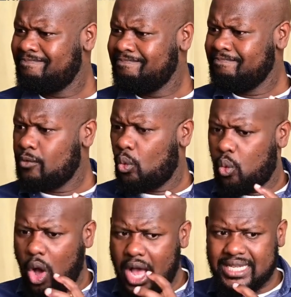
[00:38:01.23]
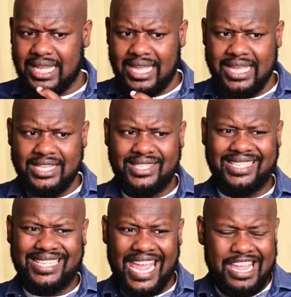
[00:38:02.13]
what is
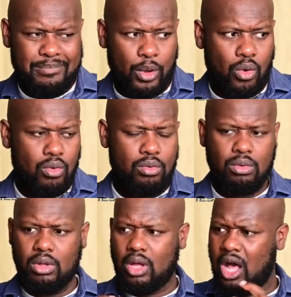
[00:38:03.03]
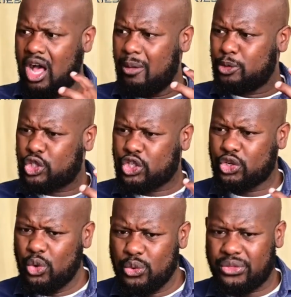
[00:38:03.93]
stable um,
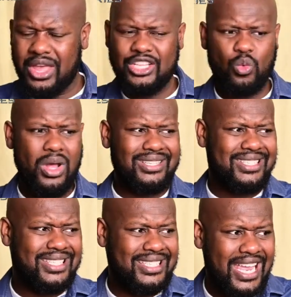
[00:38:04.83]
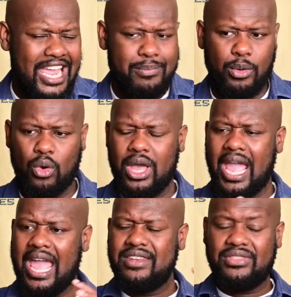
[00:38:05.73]
truth is what's stable
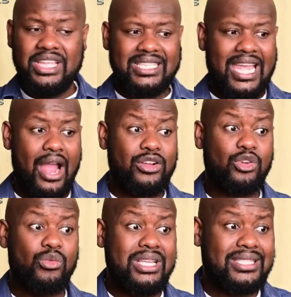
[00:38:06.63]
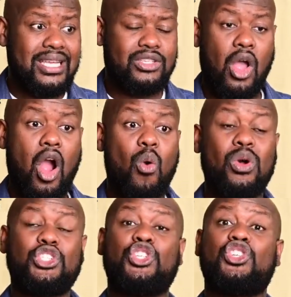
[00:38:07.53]
and these characteristics are what
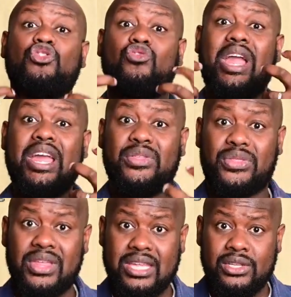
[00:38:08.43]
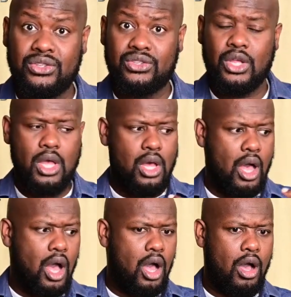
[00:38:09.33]
strengthens
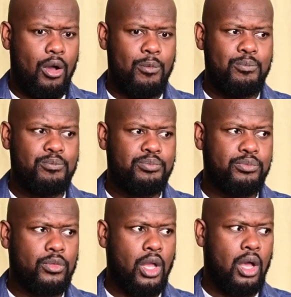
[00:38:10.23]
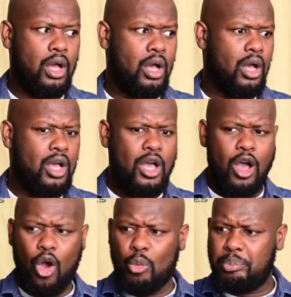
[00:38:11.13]
um, uh, uh,
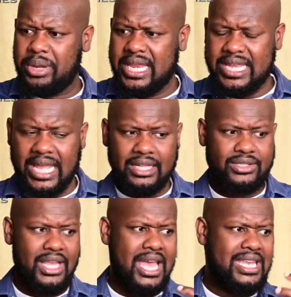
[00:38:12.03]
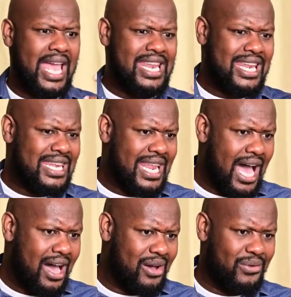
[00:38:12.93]
obedience and and
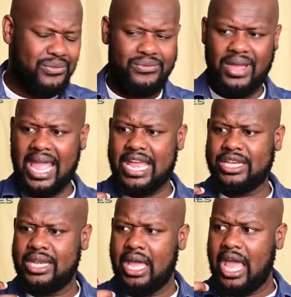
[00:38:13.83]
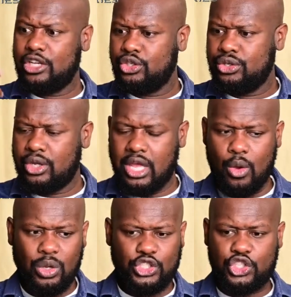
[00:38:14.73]
love and and it,
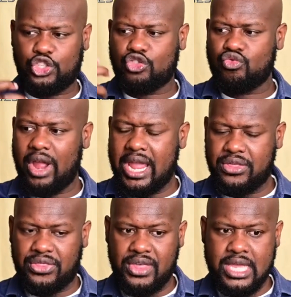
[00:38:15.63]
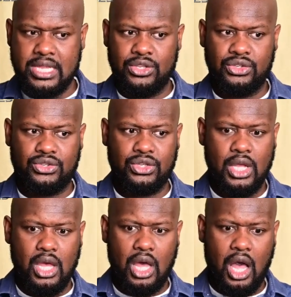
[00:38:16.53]
what strengthens
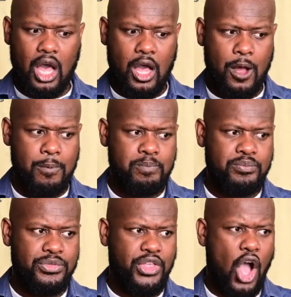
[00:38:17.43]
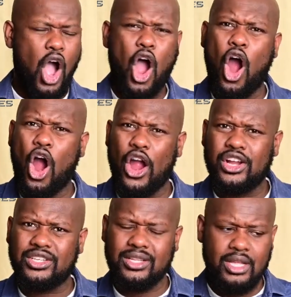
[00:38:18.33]
um, the
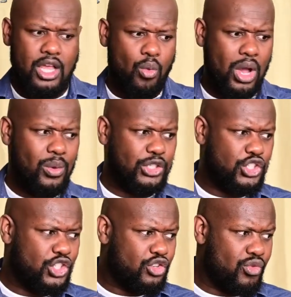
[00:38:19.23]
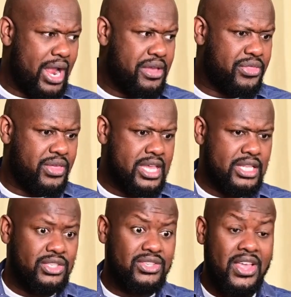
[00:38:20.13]
heart, what what
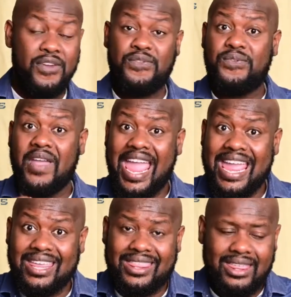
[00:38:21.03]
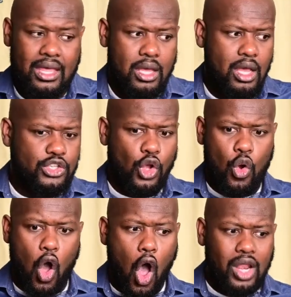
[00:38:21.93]
strengthens faith. So
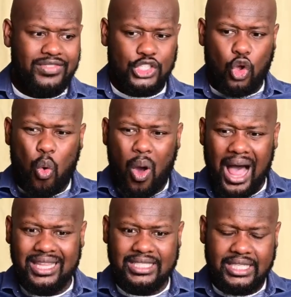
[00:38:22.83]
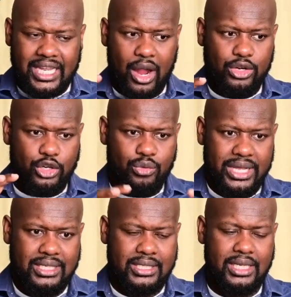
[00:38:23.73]
all of these qualities and
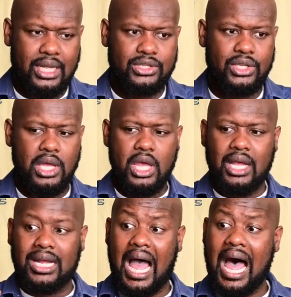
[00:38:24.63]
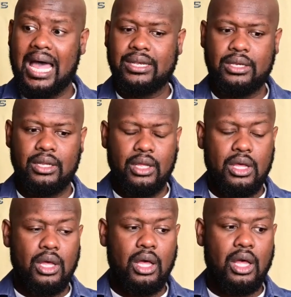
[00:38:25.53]
characteristics, God
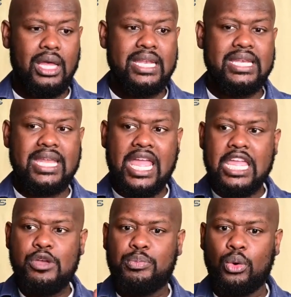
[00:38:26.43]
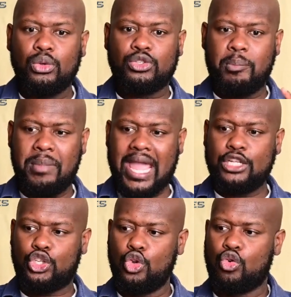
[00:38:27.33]
uh, enables man
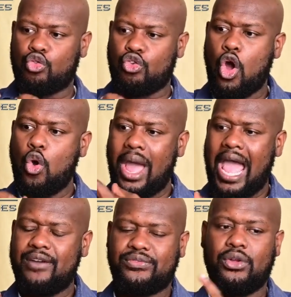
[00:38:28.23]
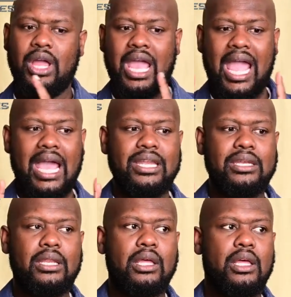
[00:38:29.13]
to grow after,
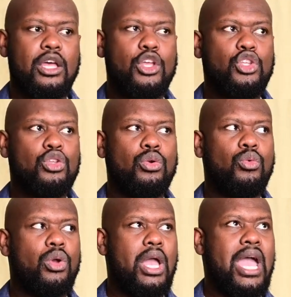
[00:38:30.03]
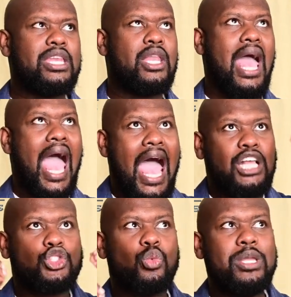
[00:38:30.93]
and and
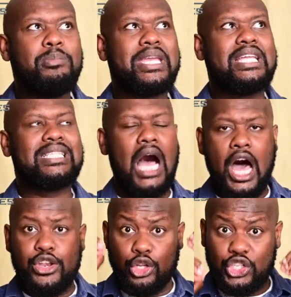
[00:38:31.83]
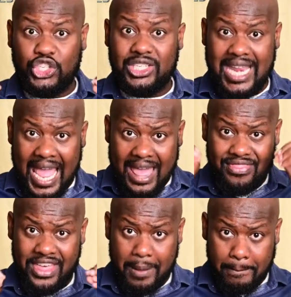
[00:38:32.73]
as we begin to understand
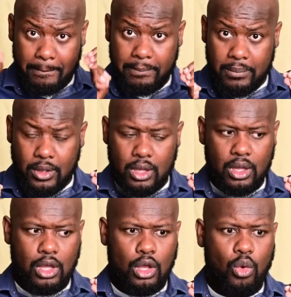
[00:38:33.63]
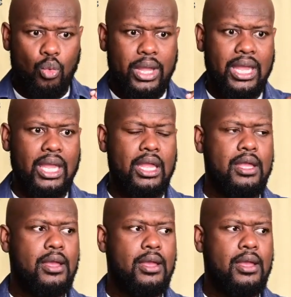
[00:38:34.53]
them, we